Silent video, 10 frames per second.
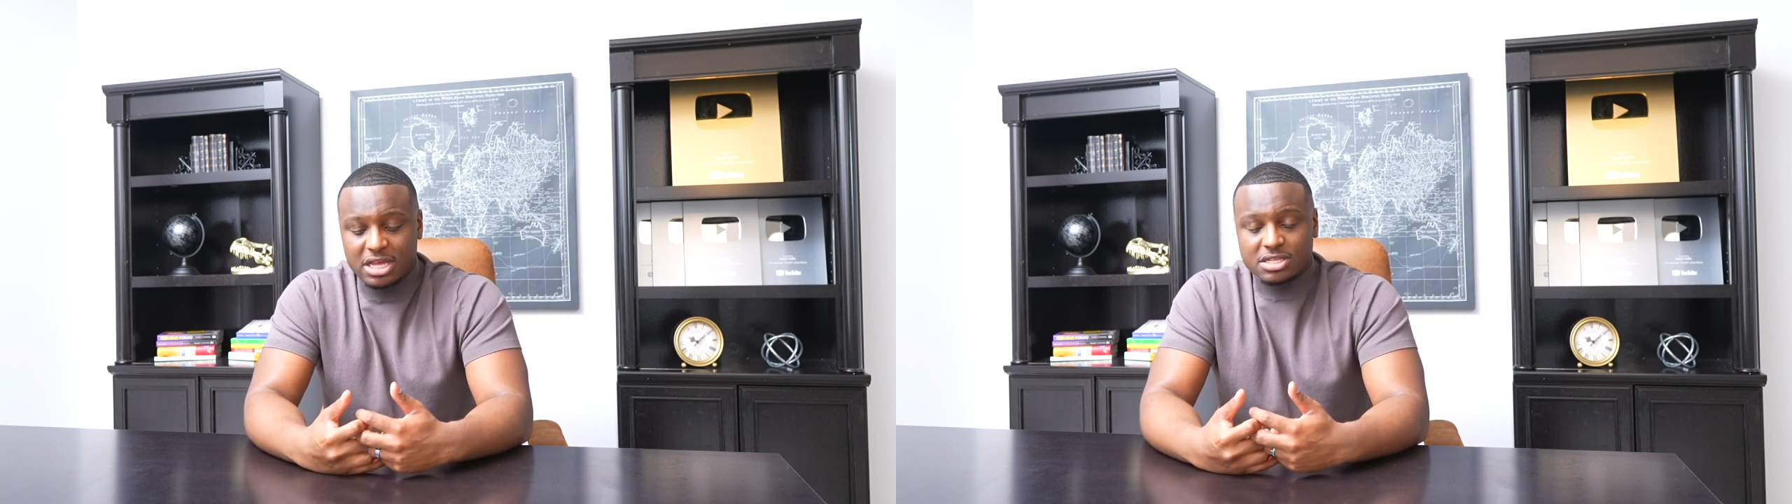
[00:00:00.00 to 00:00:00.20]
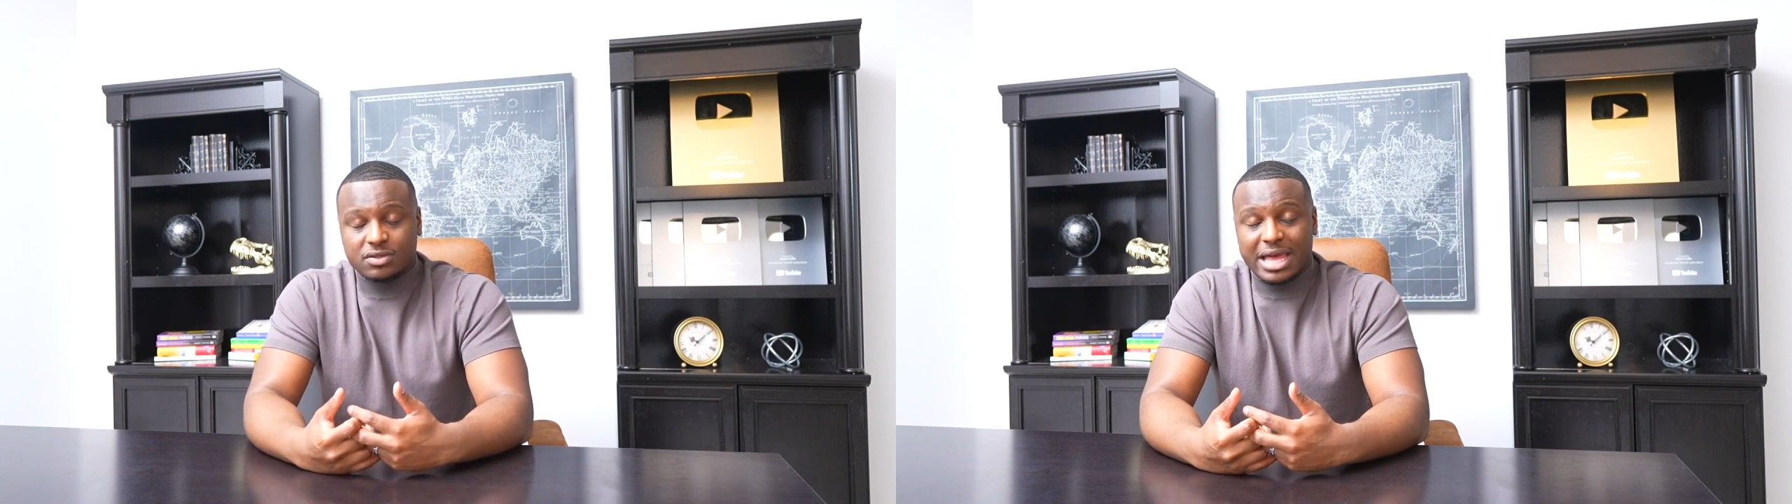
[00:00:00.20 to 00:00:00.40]

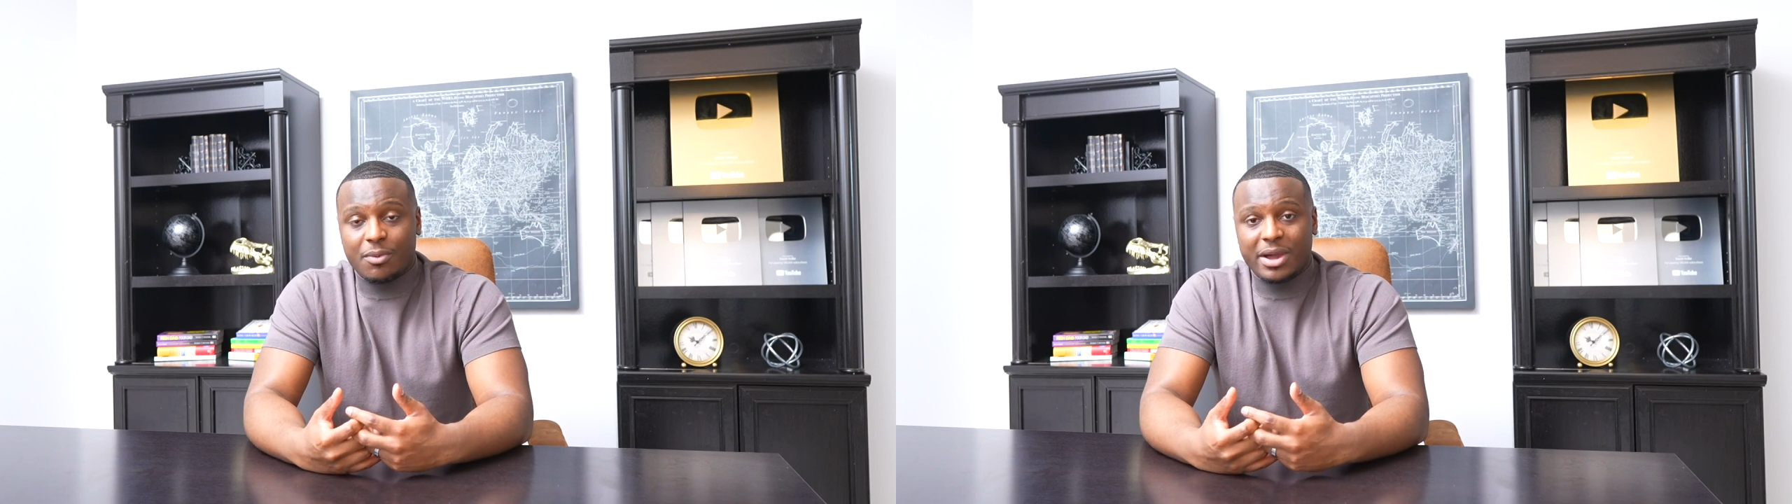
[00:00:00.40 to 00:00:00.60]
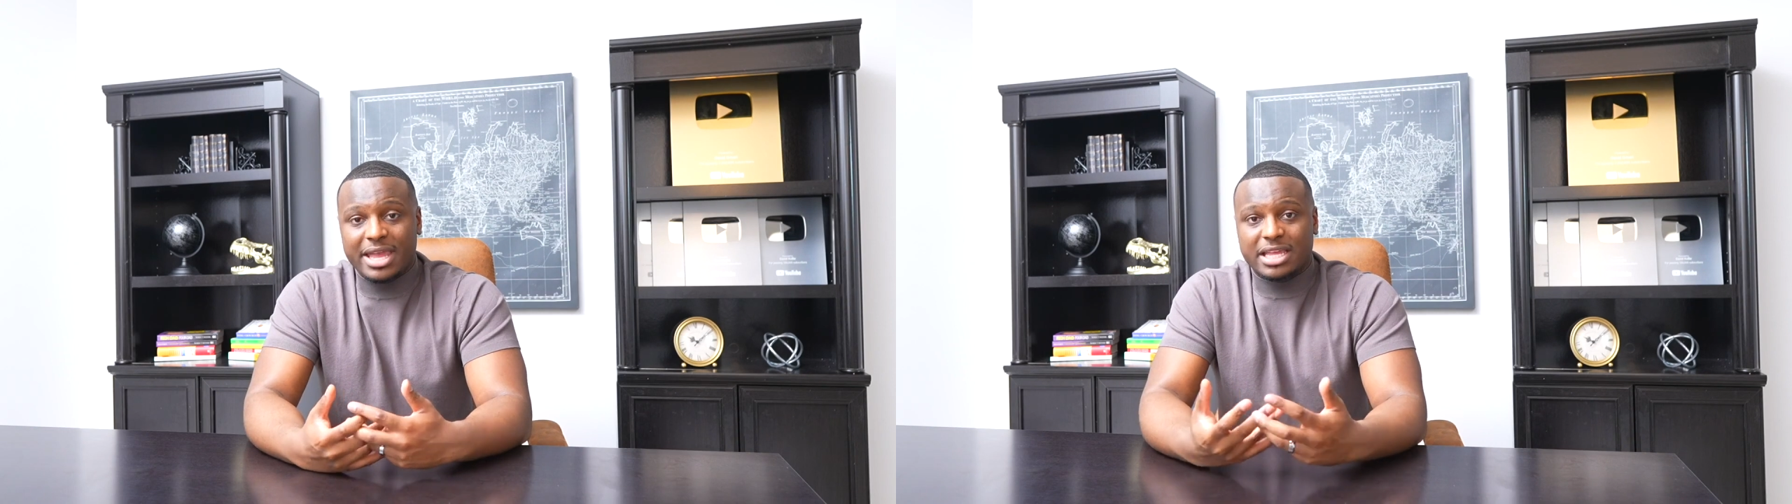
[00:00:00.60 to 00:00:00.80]
So
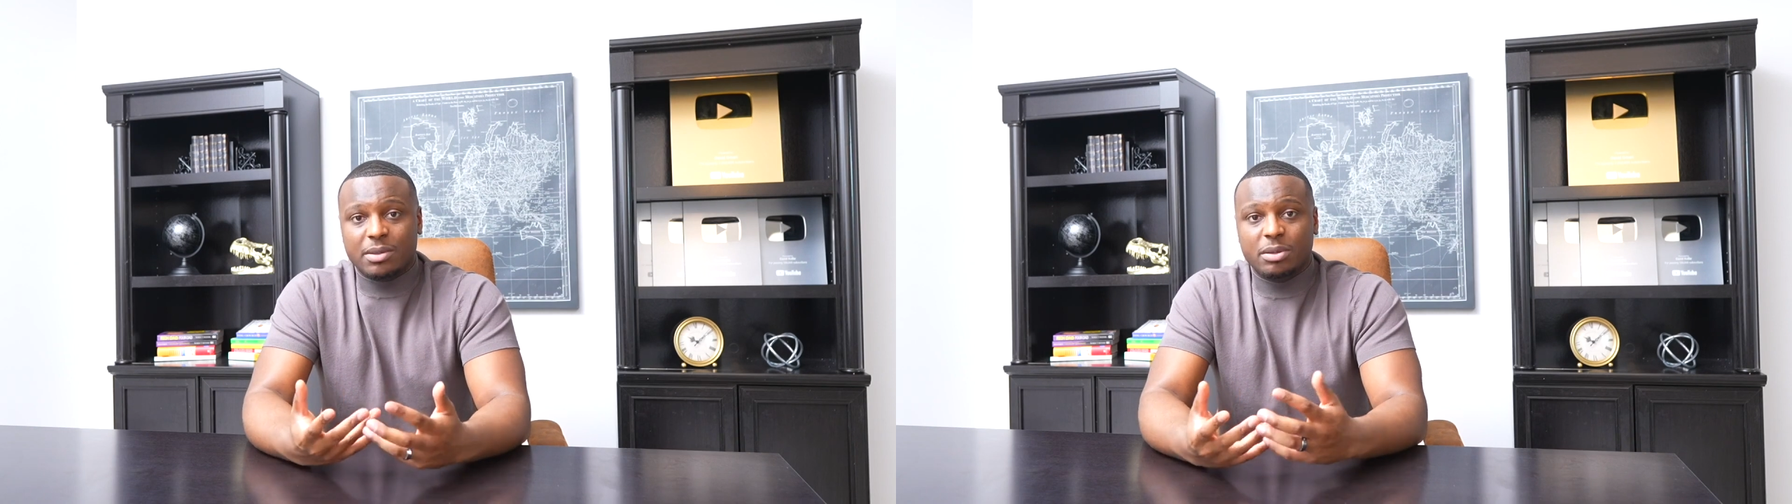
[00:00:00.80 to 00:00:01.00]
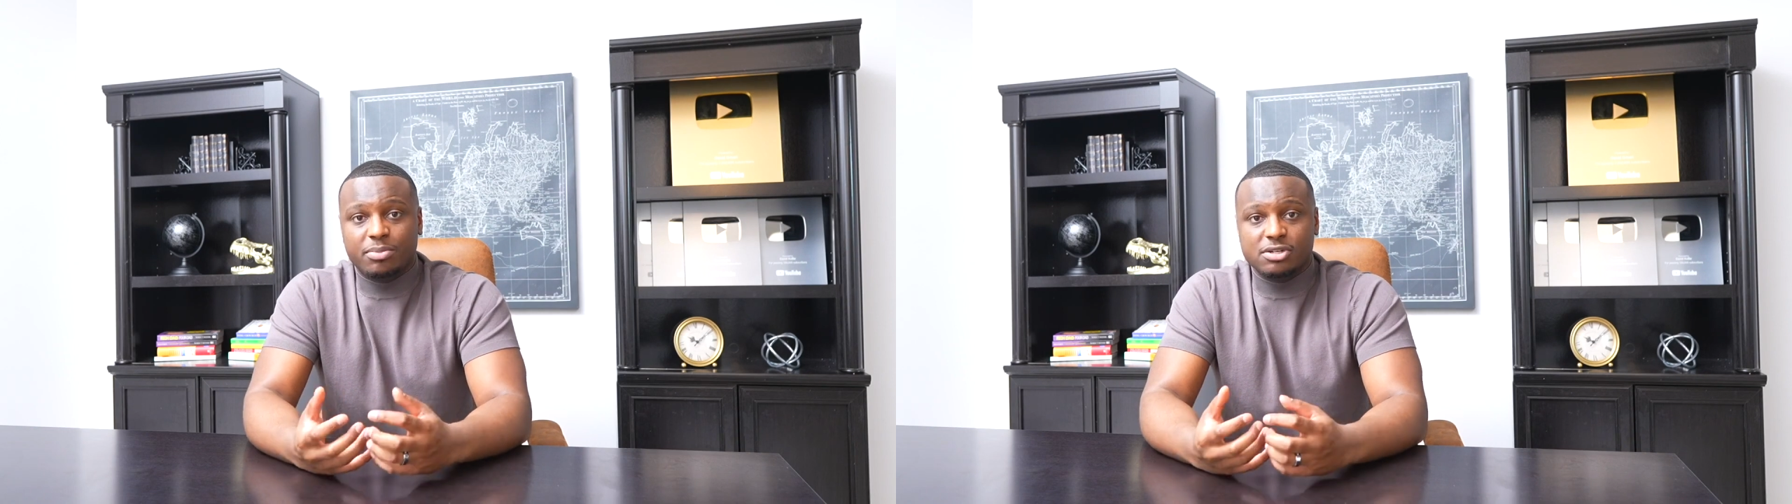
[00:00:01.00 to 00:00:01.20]
that way it
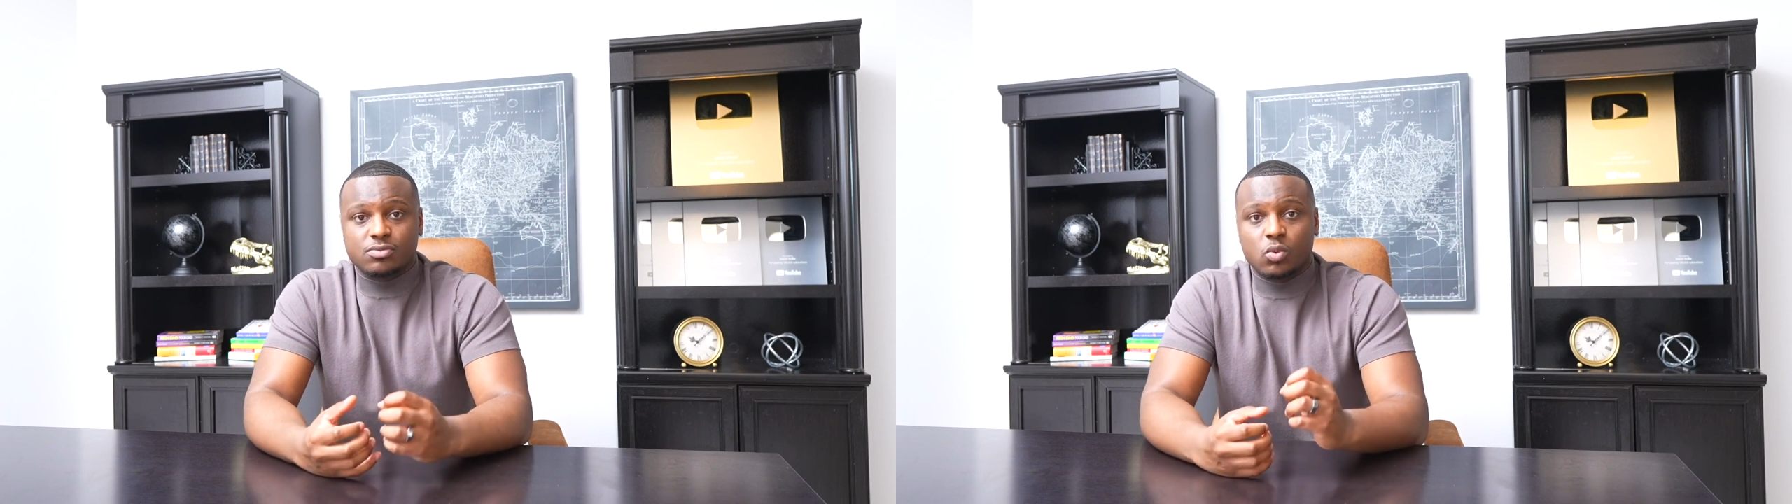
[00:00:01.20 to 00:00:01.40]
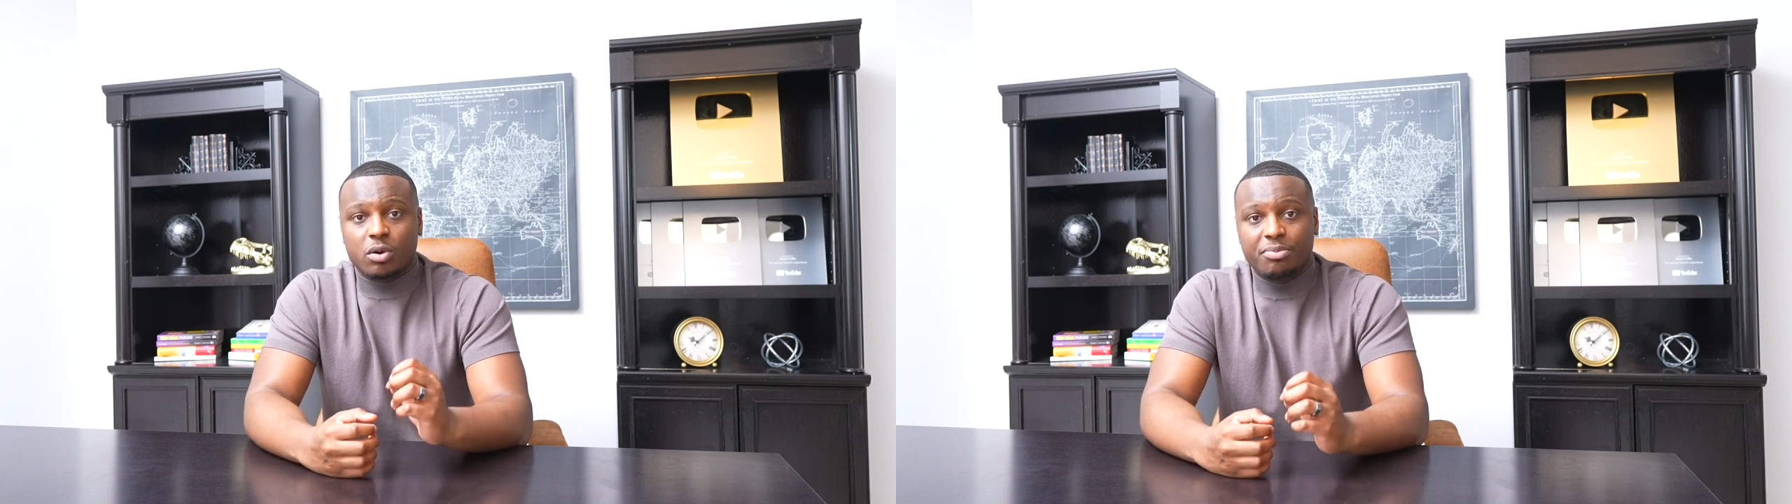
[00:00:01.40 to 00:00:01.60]
can be pushed more.